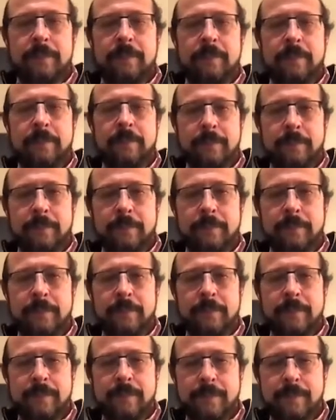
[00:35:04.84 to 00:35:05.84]

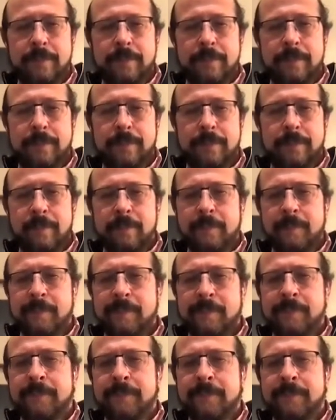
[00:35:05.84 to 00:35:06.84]

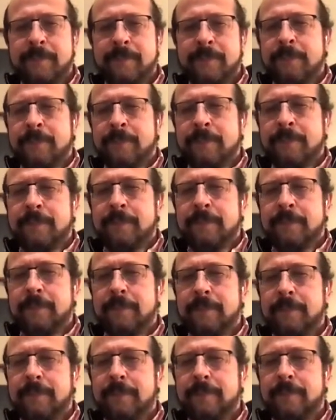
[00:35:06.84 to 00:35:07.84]

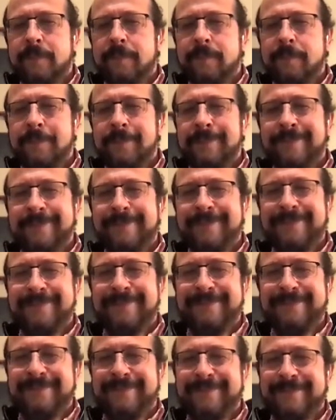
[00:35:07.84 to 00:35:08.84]

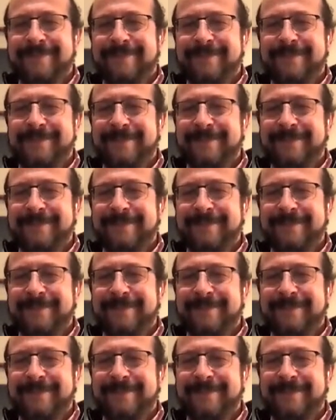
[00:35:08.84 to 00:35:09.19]
No words are spoken by the person on screen.